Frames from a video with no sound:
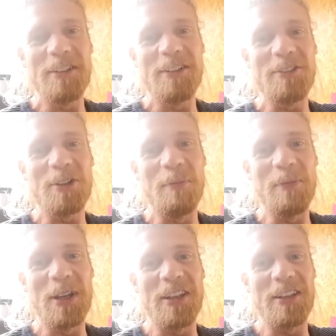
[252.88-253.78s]
some
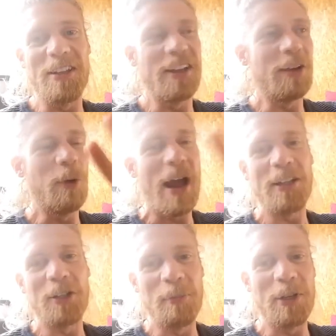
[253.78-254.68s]

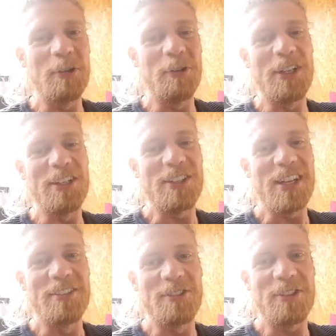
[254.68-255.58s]
random
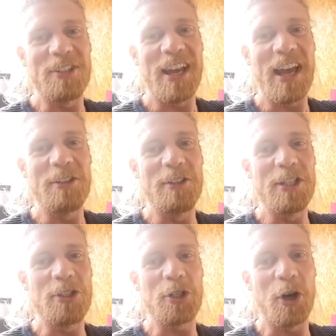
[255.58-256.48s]
Indonesians had
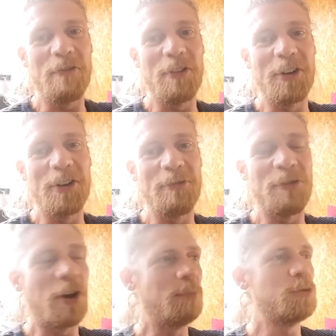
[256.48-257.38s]
discovered
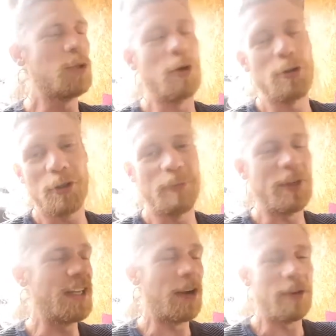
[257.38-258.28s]
from social
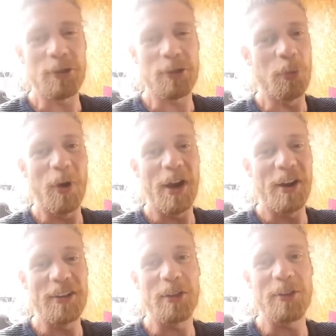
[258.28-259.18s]
media or
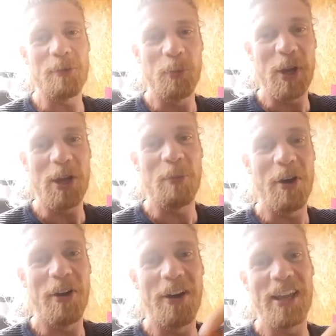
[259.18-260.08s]
somewhere that we
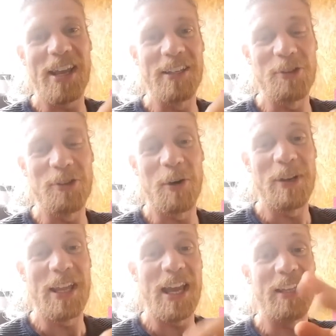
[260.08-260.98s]
were in
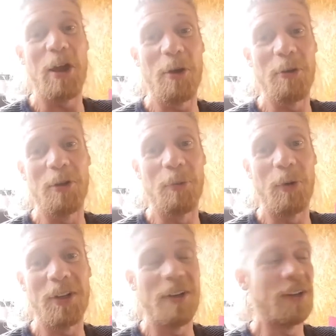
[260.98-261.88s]
Germany and Audun
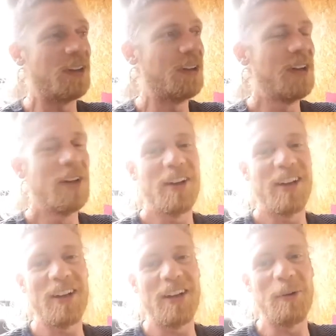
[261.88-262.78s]

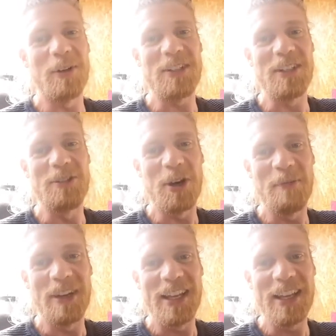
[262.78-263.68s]
was in
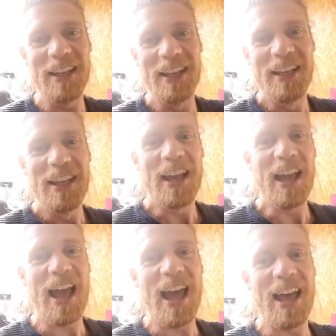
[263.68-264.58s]
Germany.
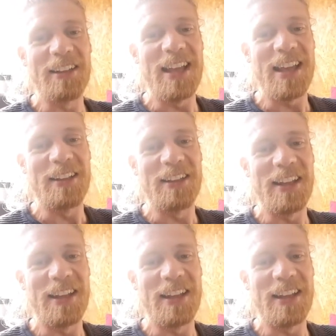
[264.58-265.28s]
And then